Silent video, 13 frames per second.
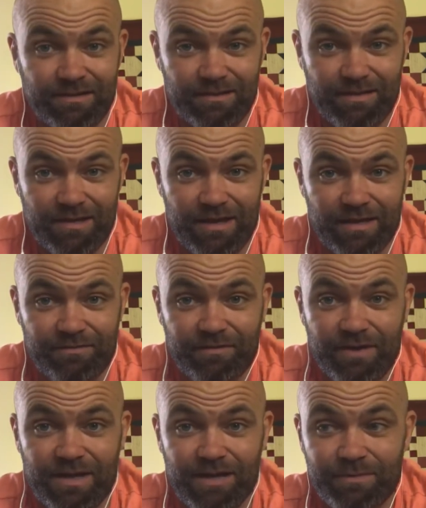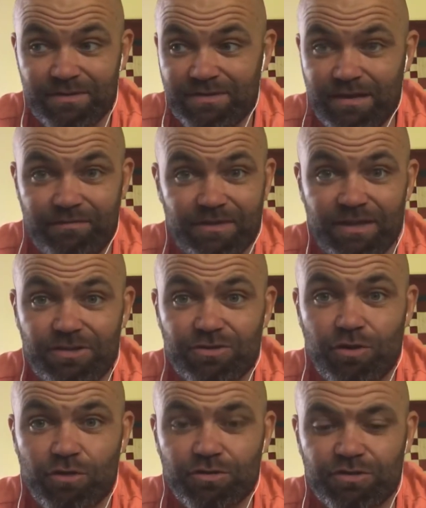Our environments, everything's
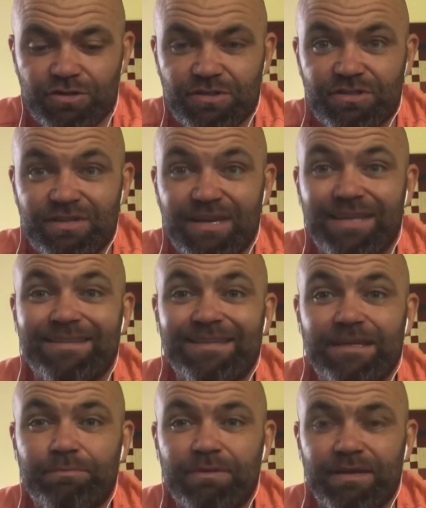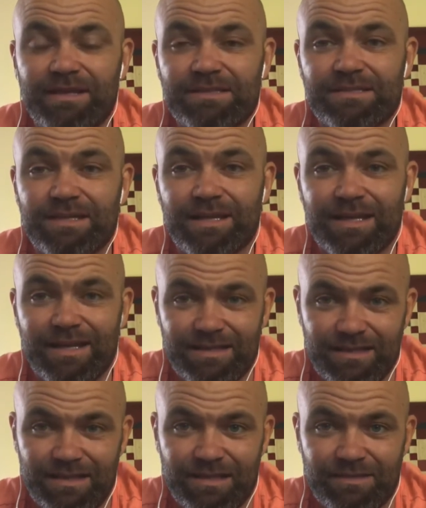conscious and deeply
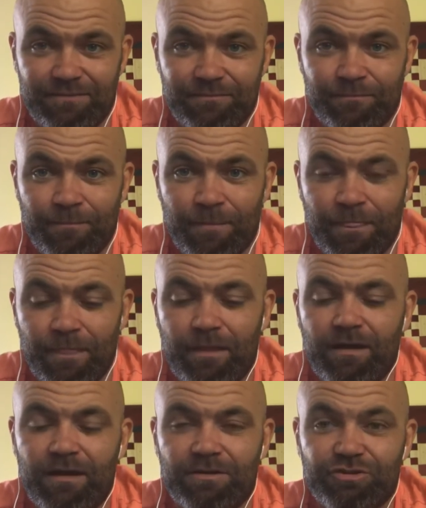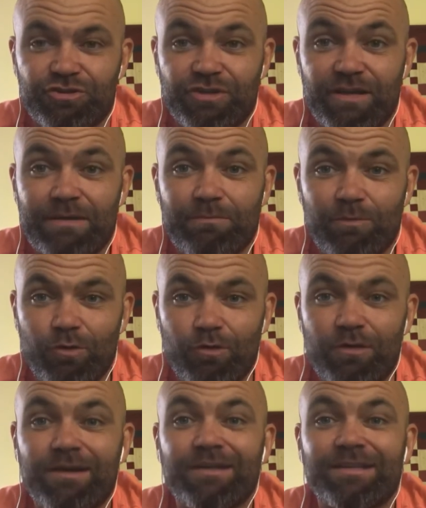interconnected. I'll share
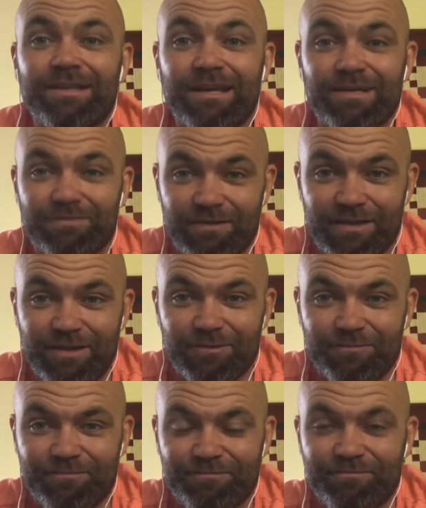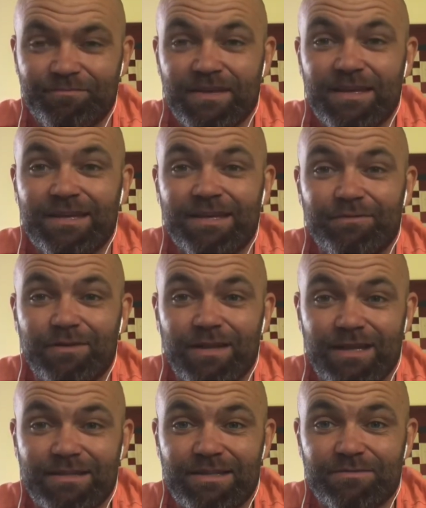more in the next video. If you
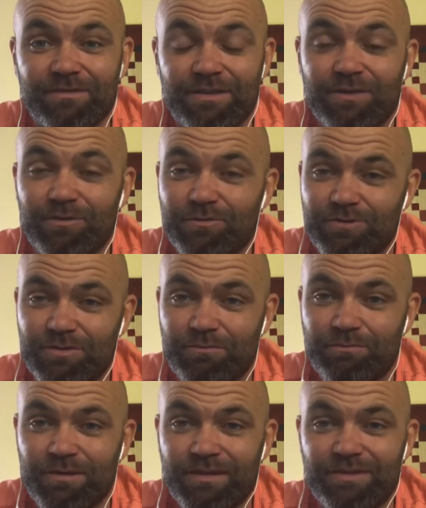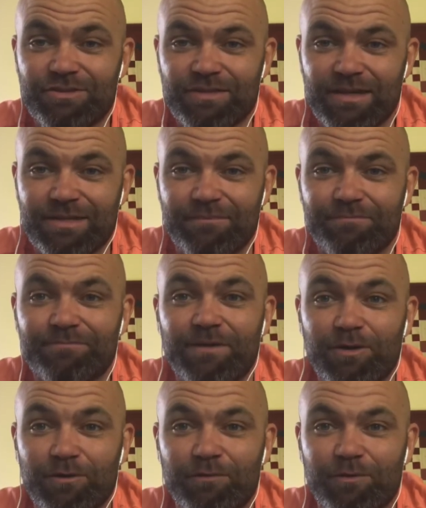like these videos, please share them. I
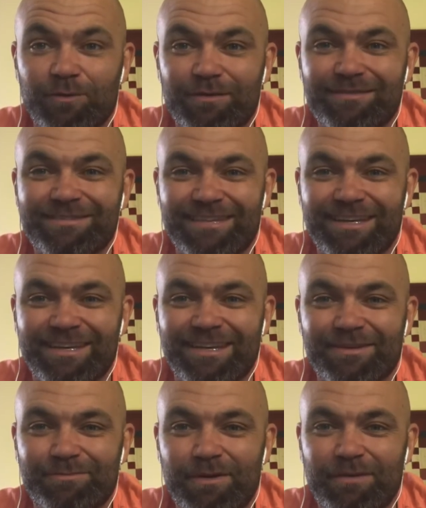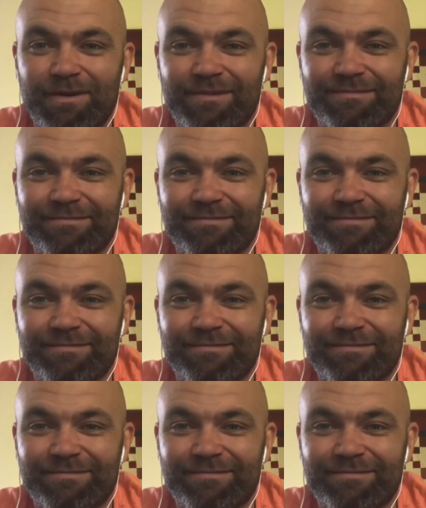love you all. Take care. Bye-bye.